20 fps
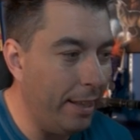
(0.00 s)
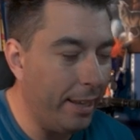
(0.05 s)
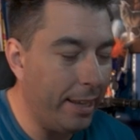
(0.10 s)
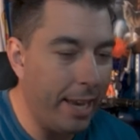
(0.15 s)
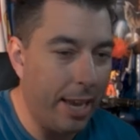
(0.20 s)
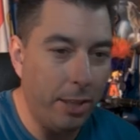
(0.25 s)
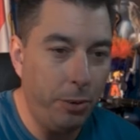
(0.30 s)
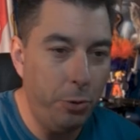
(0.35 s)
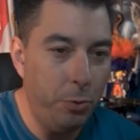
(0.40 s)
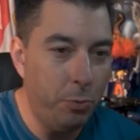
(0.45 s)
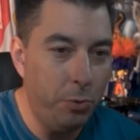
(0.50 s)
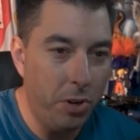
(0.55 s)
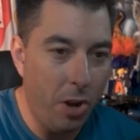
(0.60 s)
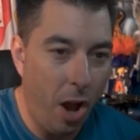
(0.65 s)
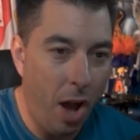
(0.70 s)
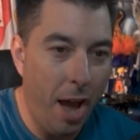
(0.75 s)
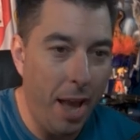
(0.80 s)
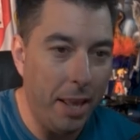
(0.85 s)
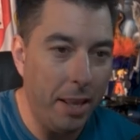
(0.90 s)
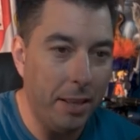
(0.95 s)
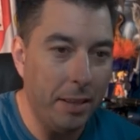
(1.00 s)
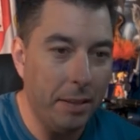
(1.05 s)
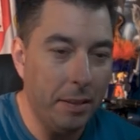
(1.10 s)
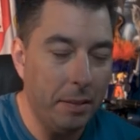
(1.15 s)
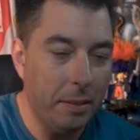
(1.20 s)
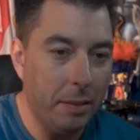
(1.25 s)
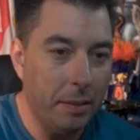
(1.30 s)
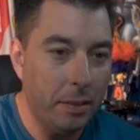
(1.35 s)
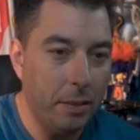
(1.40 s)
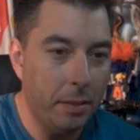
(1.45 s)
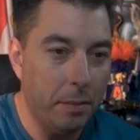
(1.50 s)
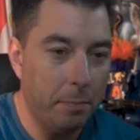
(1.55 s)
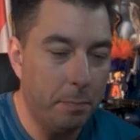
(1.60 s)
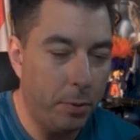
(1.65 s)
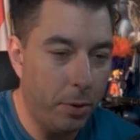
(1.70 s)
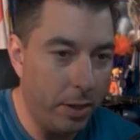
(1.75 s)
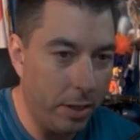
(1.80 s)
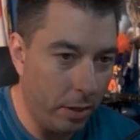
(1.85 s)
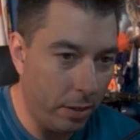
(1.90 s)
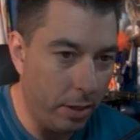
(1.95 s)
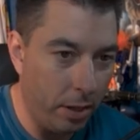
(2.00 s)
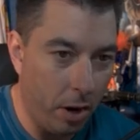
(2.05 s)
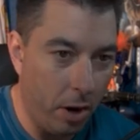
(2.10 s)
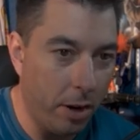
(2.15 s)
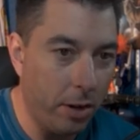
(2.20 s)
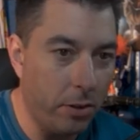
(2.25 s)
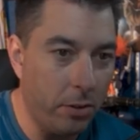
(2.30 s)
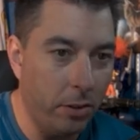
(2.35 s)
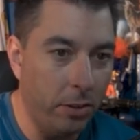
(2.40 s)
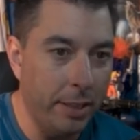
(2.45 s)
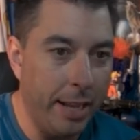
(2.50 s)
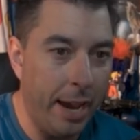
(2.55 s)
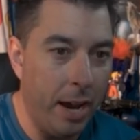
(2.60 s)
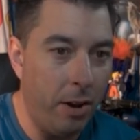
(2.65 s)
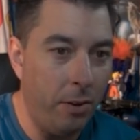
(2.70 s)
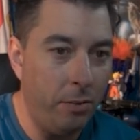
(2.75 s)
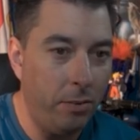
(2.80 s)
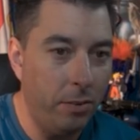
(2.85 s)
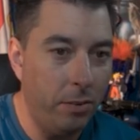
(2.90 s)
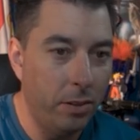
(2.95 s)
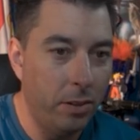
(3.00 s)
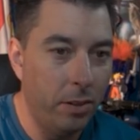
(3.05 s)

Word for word: Can you not put out an article now